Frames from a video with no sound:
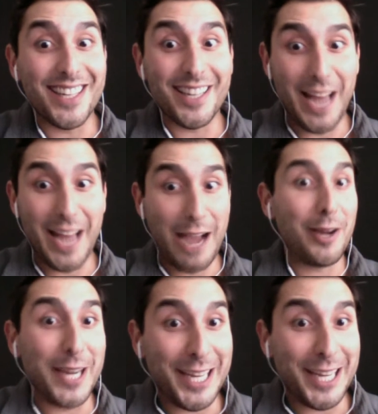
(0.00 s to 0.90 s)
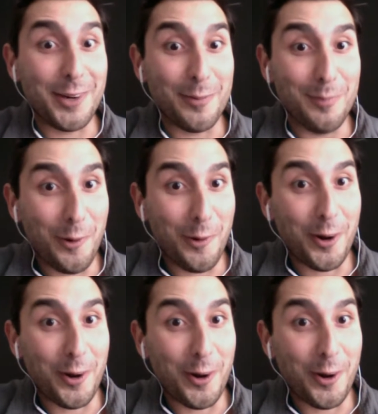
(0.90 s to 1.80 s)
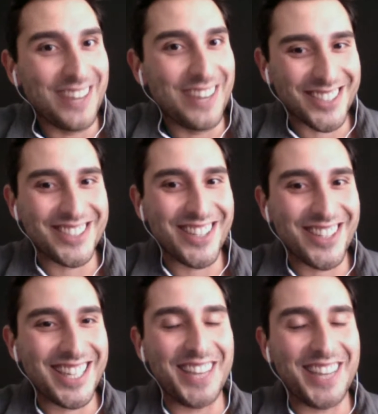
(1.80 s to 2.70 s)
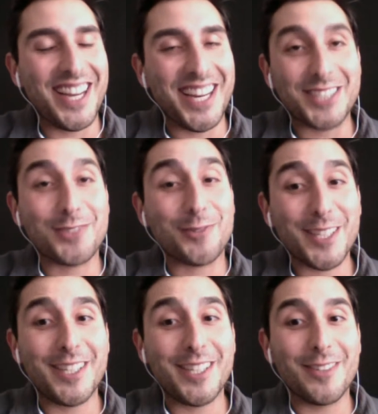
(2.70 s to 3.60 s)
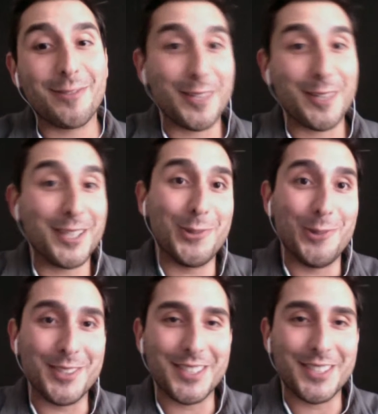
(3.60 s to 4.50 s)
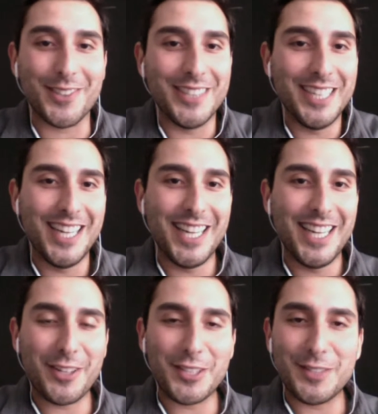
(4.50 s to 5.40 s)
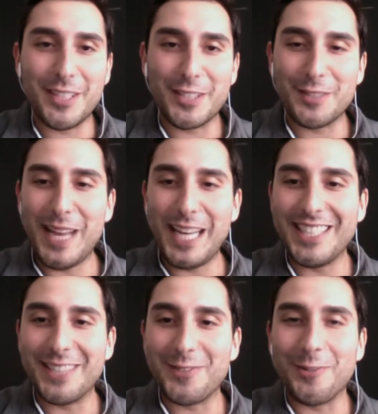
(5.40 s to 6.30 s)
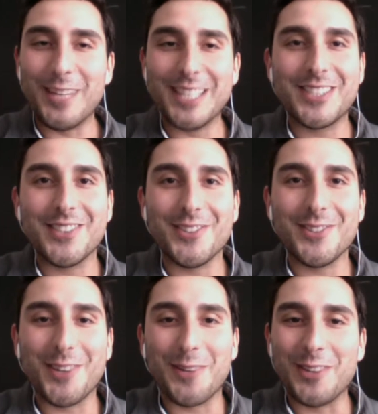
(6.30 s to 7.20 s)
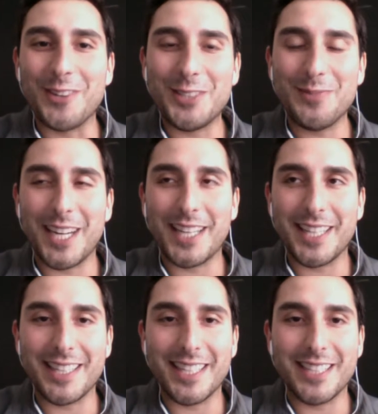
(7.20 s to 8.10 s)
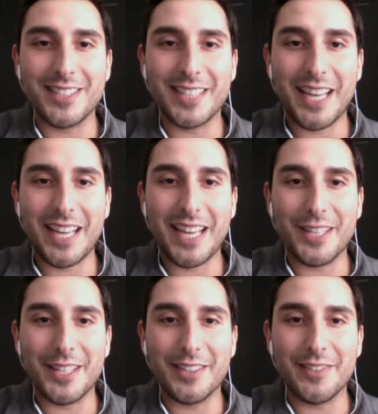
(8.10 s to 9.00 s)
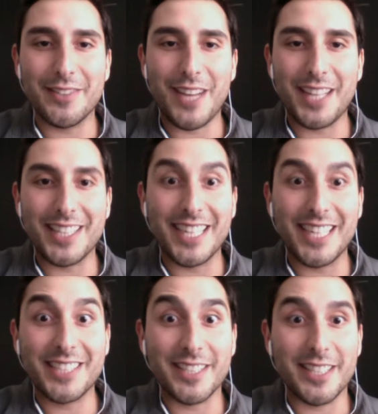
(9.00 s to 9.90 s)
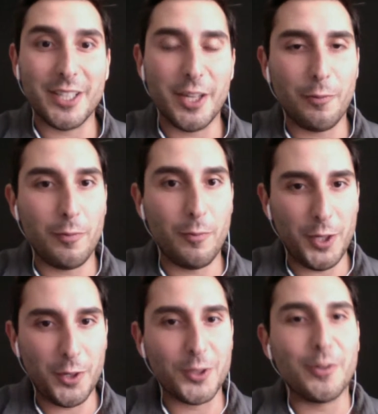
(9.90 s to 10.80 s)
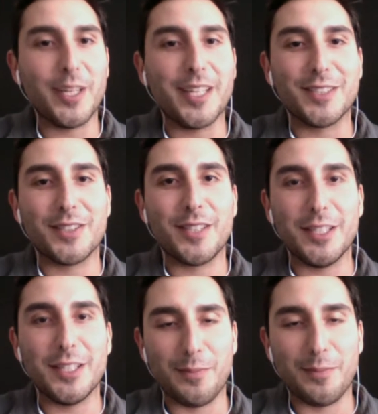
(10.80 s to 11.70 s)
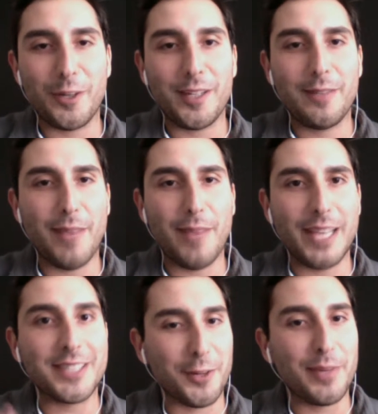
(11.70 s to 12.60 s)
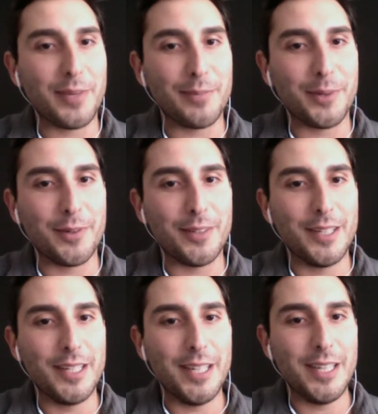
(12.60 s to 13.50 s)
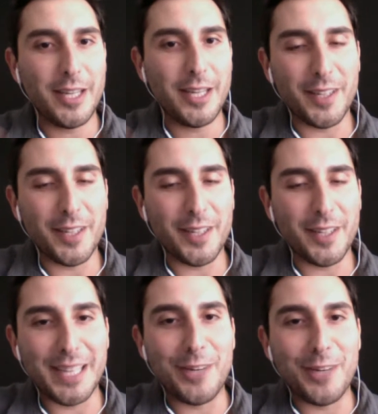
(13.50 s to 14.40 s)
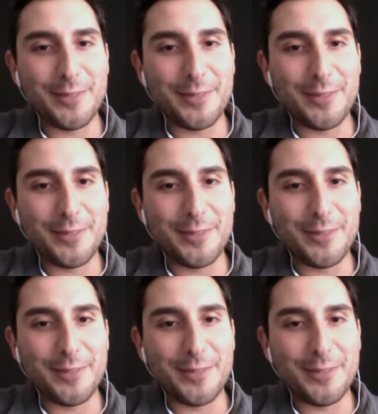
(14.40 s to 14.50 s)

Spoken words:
now I want to hear more about what you're talking about, and it's really, really cool. So, there's many different ways to approach it, but I think that just having the validation that, what you're doing is important makes other people, feel the same way.